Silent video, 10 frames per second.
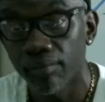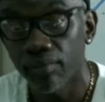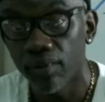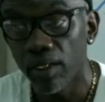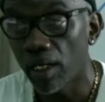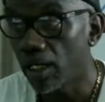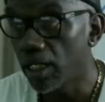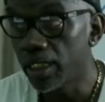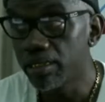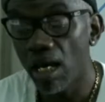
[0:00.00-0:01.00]
Yeah,
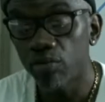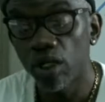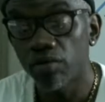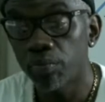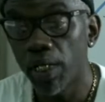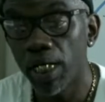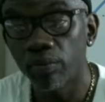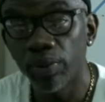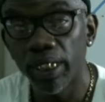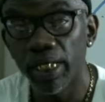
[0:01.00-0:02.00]
anytime you have a
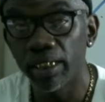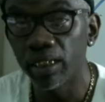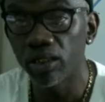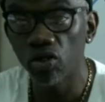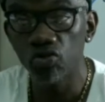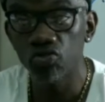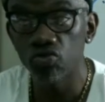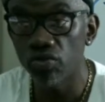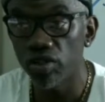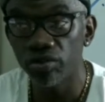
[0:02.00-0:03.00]
problem with any of those
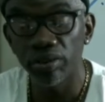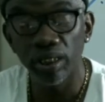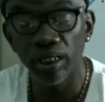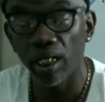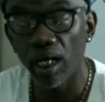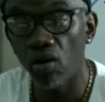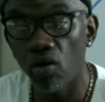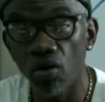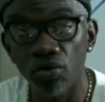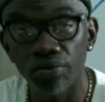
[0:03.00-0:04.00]
three, you need to cut out
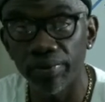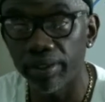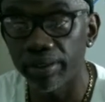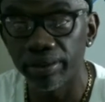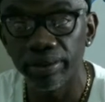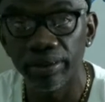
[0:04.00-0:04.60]
all three.